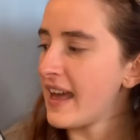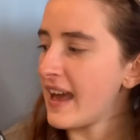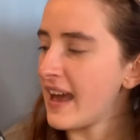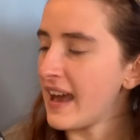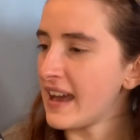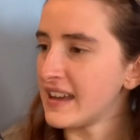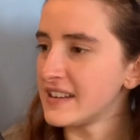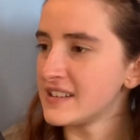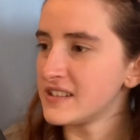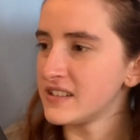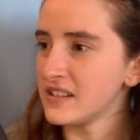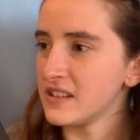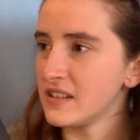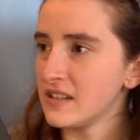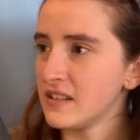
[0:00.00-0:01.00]
And
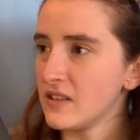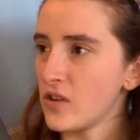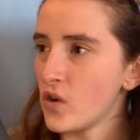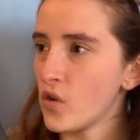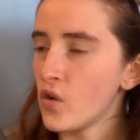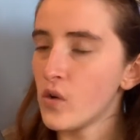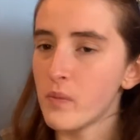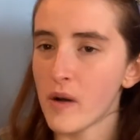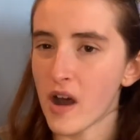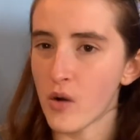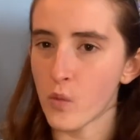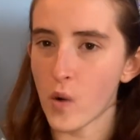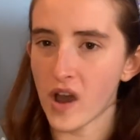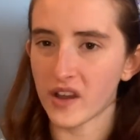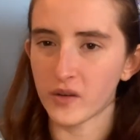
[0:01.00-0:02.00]
all bar
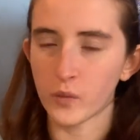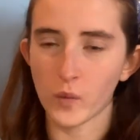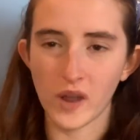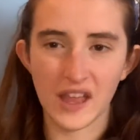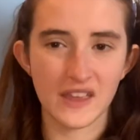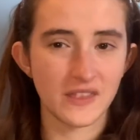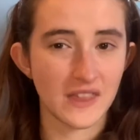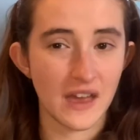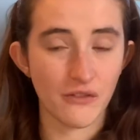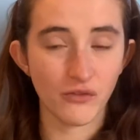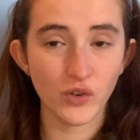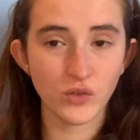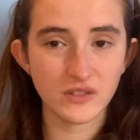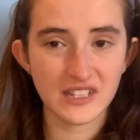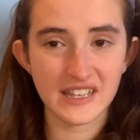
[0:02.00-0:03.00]
one were in their
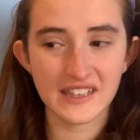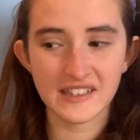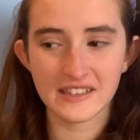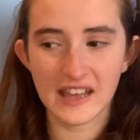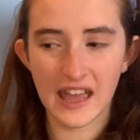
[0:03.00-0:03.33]
40s,